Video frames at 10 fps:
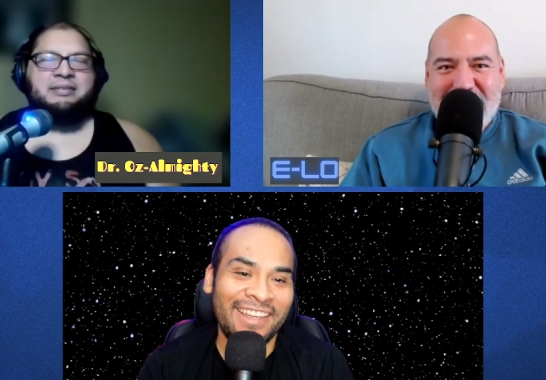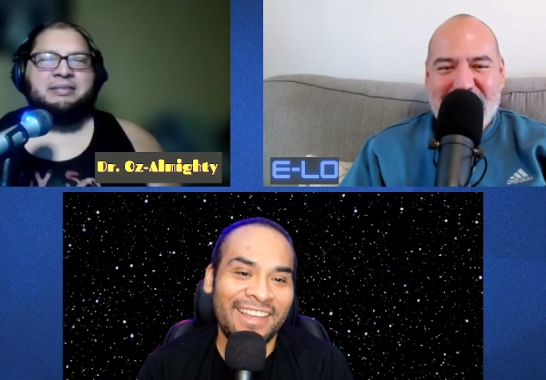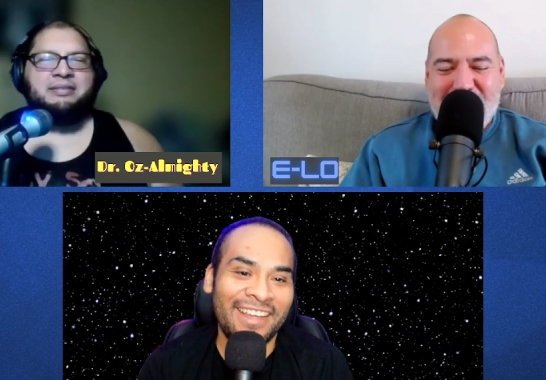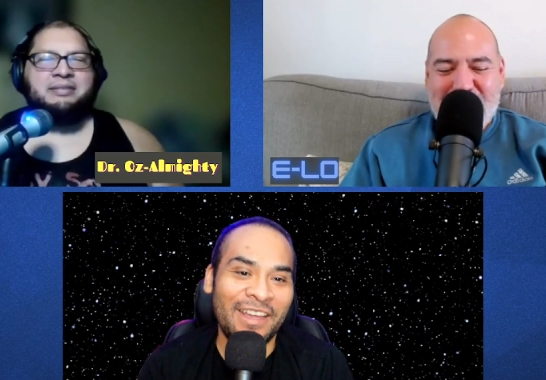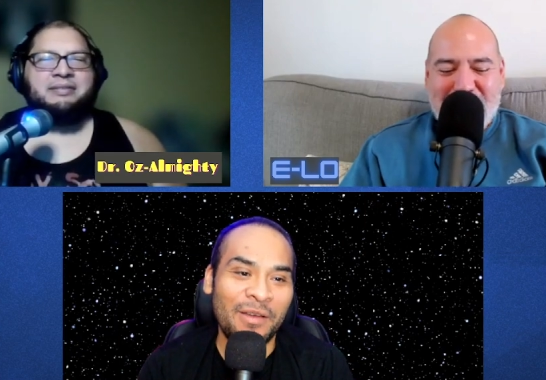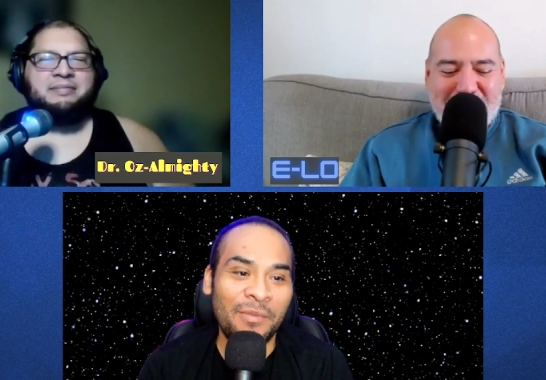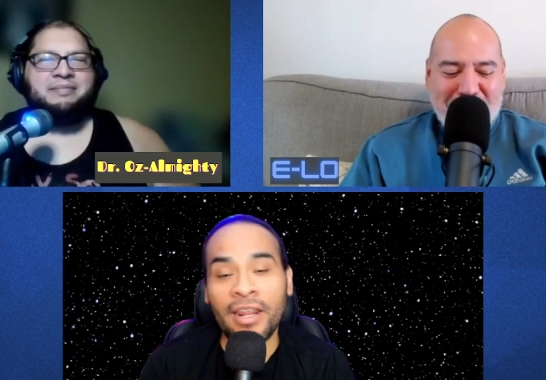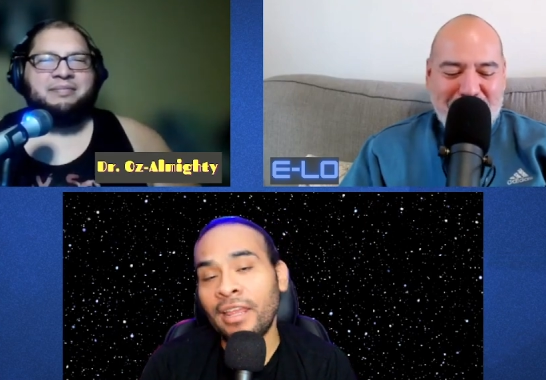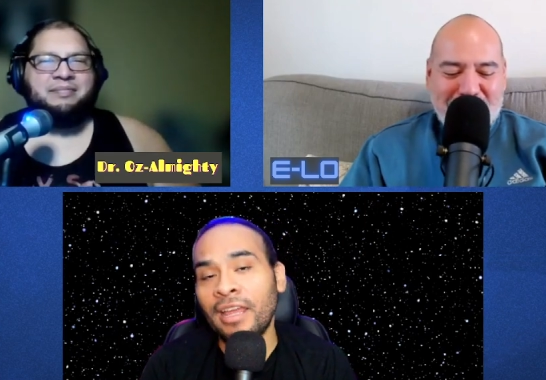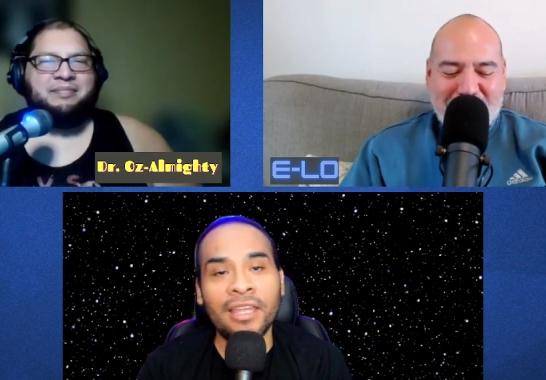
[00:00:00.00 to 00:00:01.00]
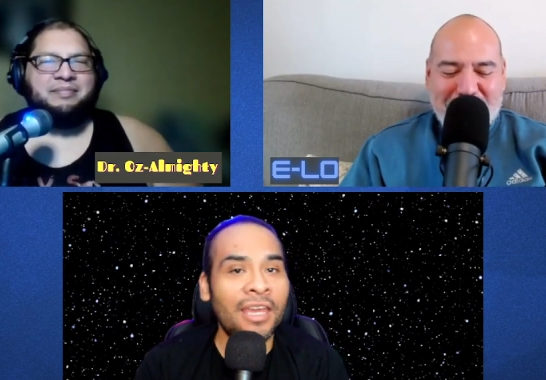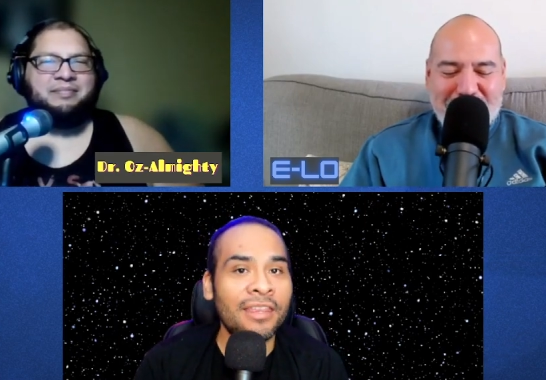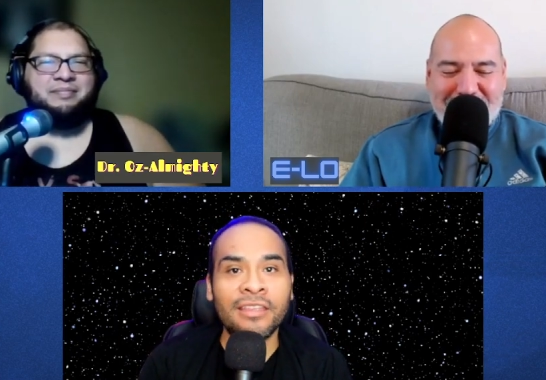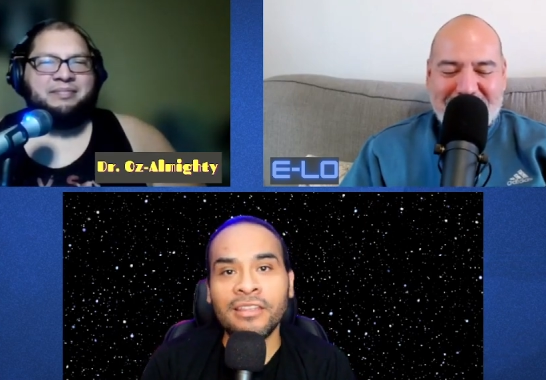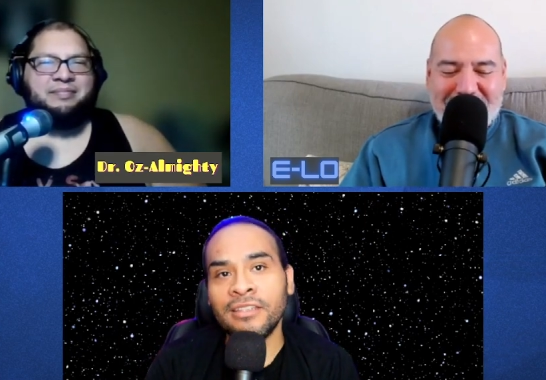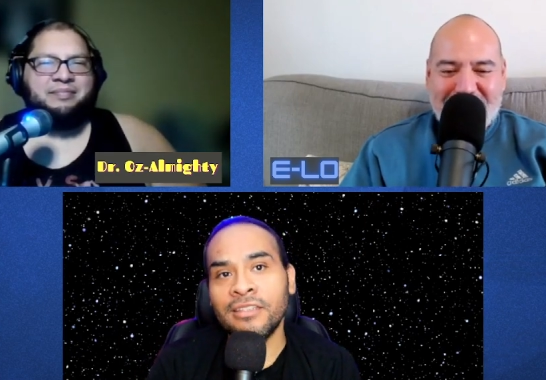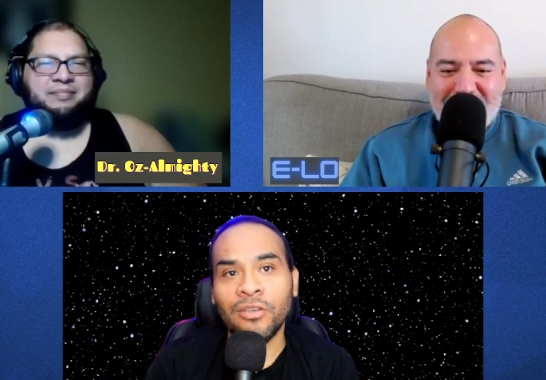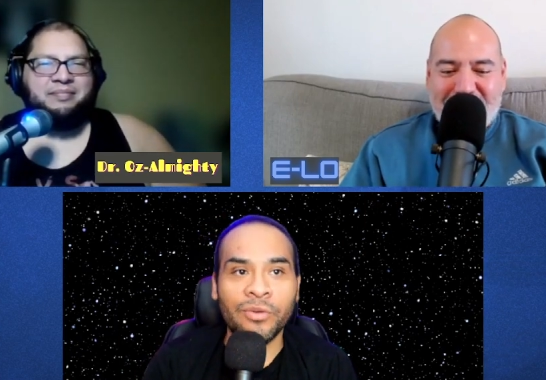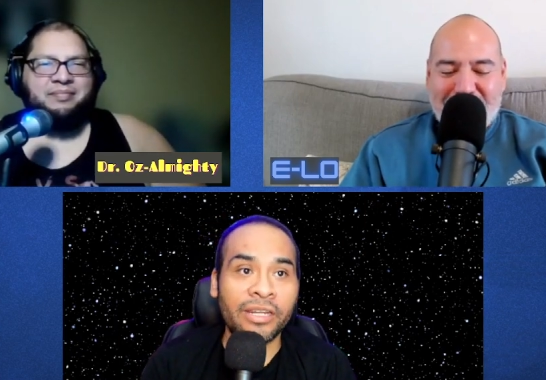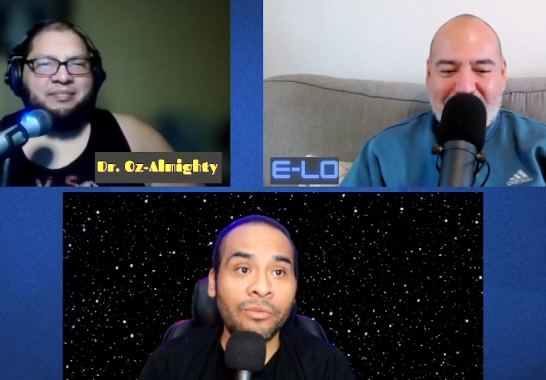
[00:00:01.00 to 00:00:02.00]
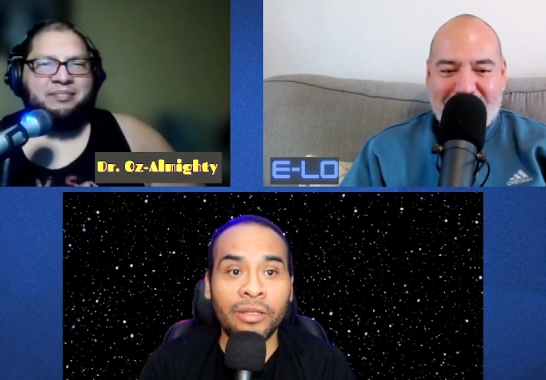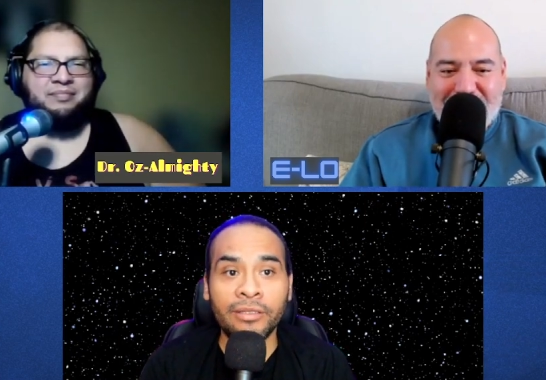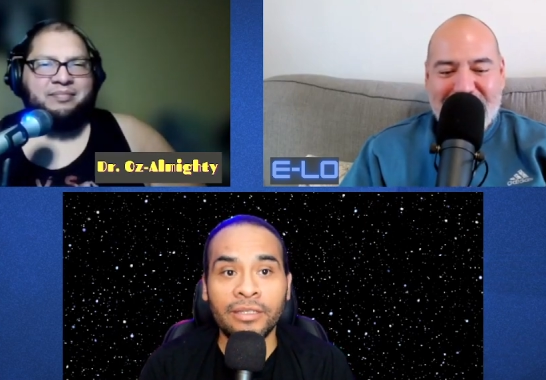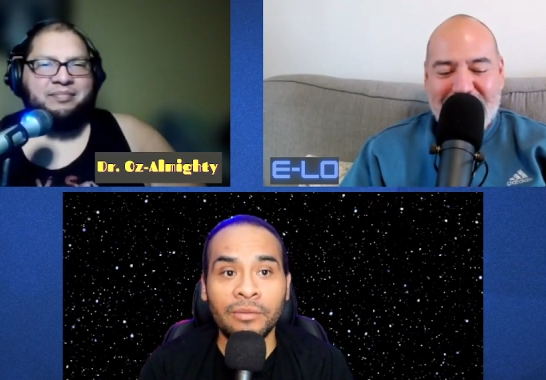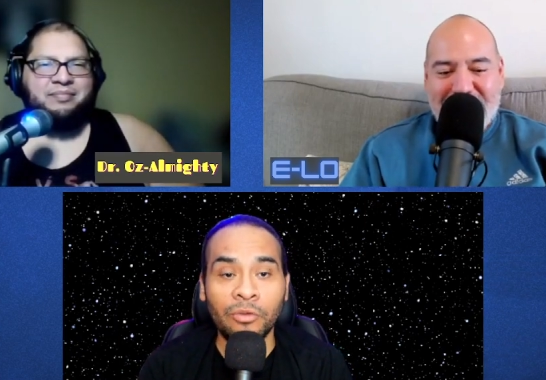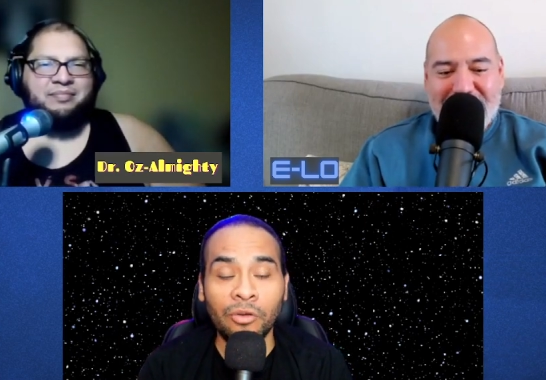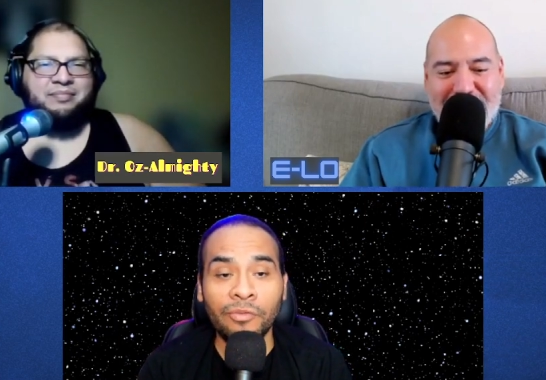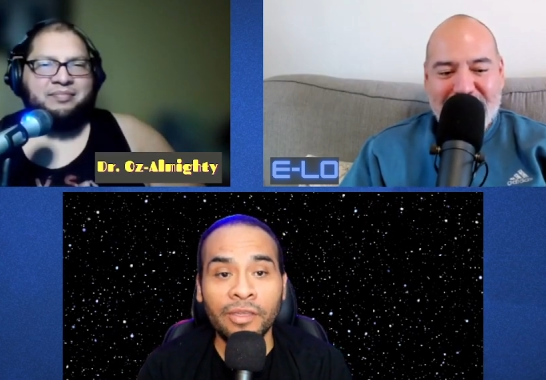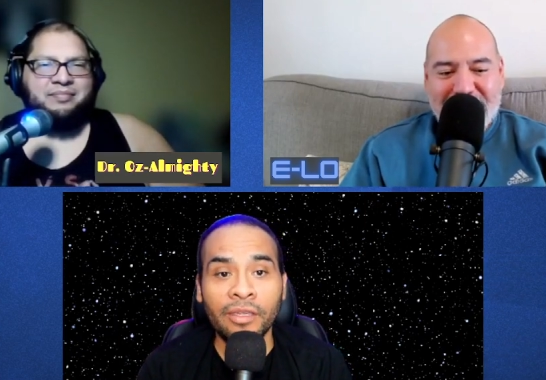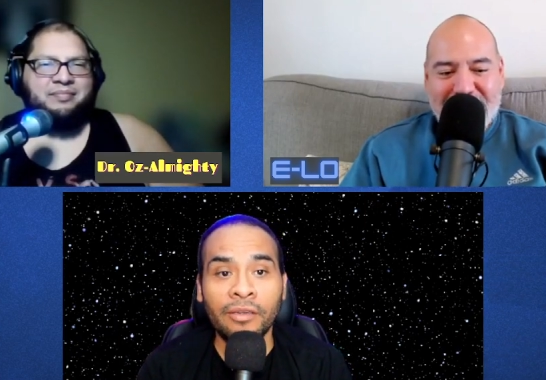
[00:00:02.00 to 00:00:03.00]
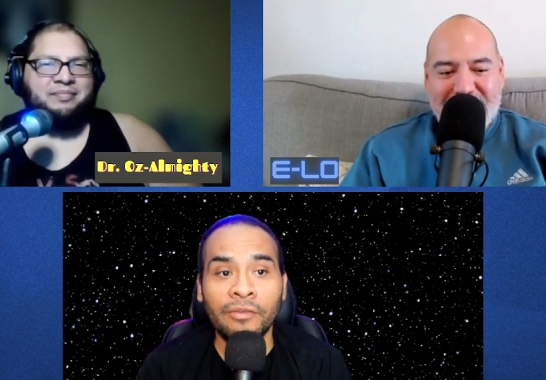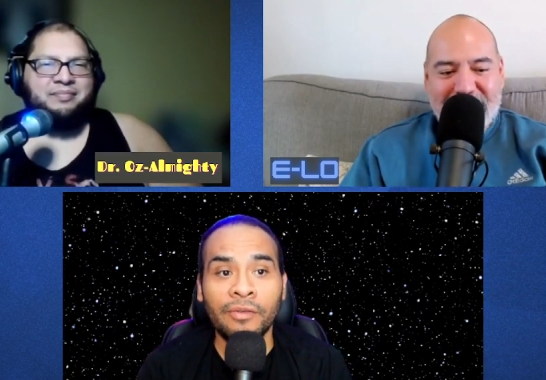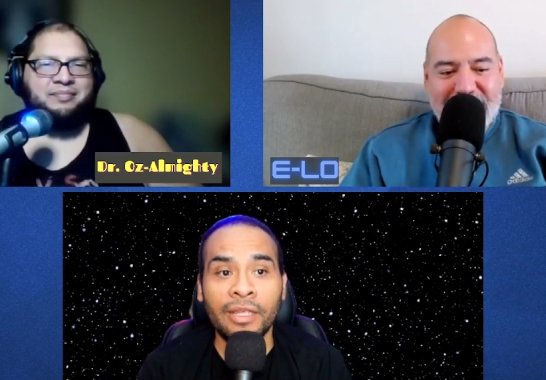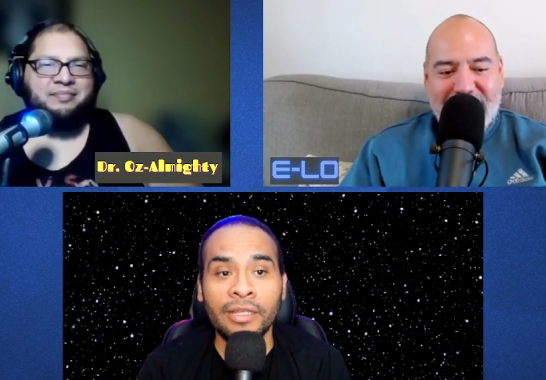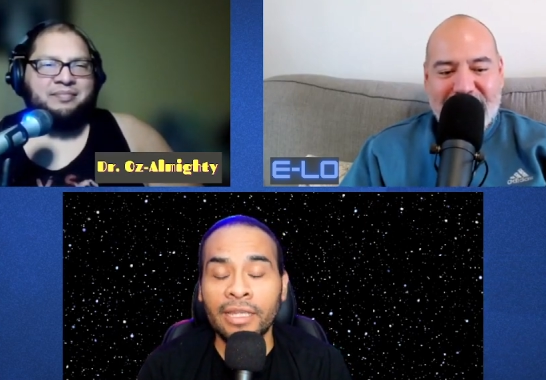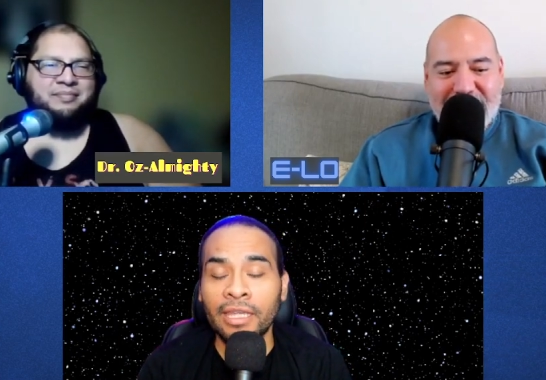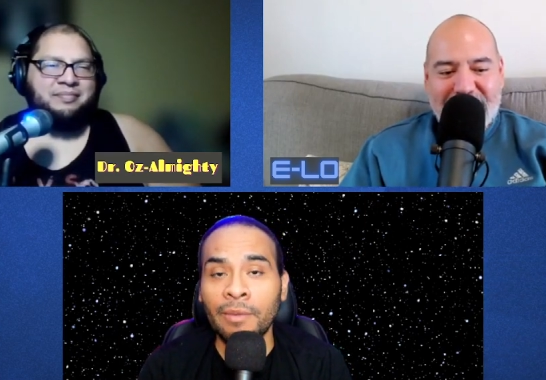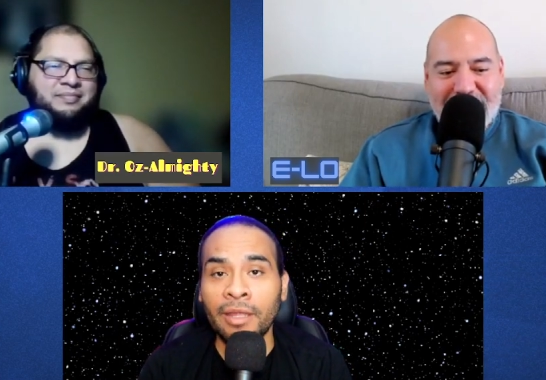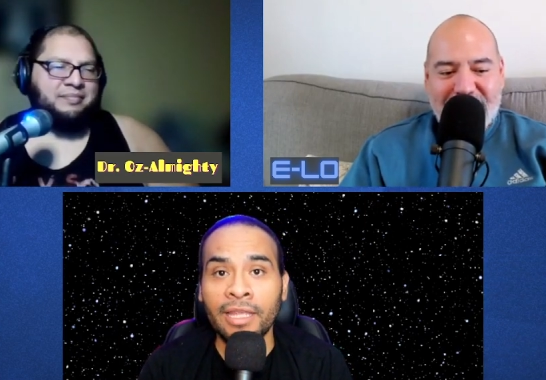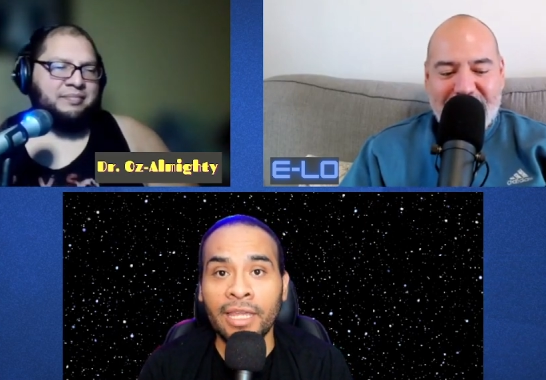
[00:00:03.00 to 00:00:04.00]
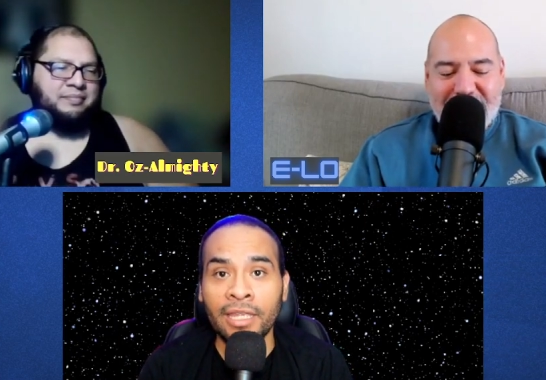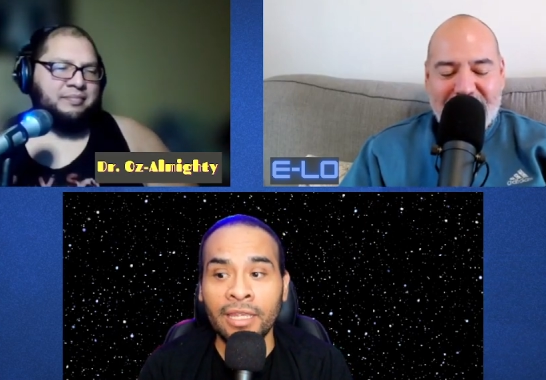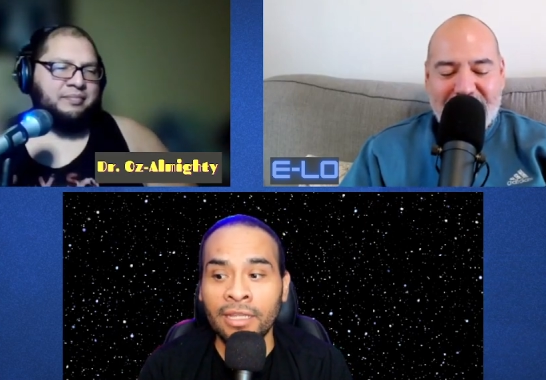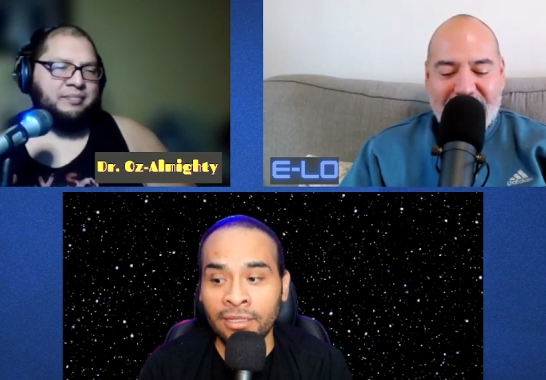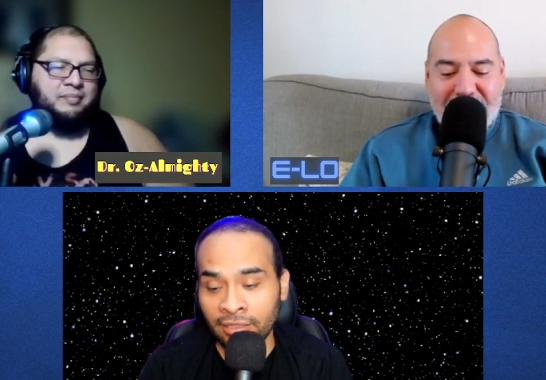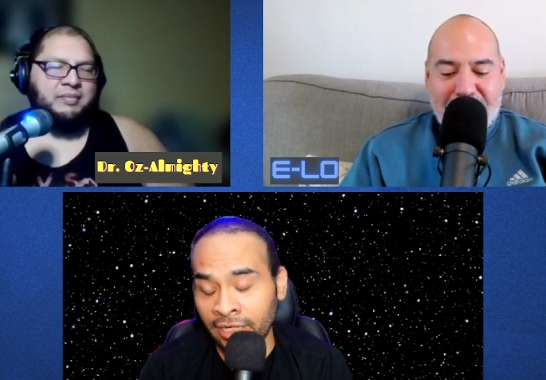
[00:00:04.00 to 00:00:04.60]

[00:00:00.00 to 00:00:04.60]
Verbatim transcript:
Speaker 1: Uh, but I, I, I think this is a really well done movie. Like that came out in the eight in that